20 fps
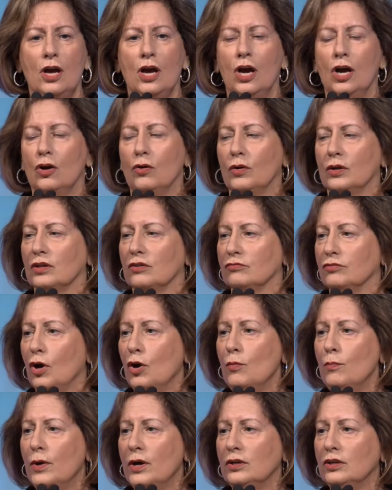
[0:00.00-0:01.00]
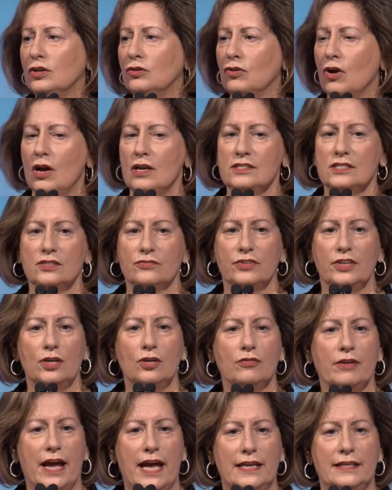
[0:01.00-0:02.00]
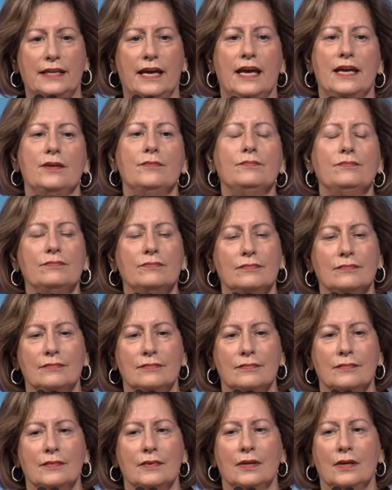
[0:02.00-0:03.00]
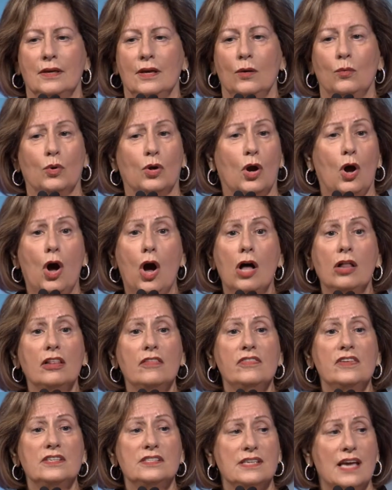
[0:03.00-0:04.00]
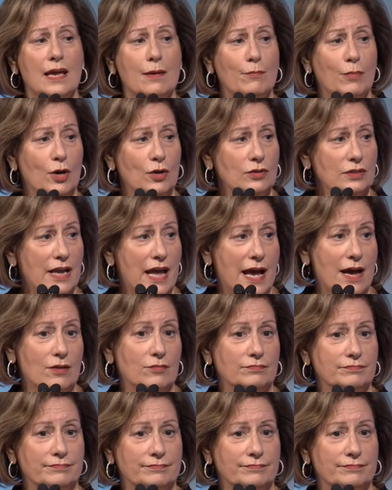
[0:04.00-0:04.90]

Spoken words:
or on a rowboat across the Rio Grande, we're all in the same boat now.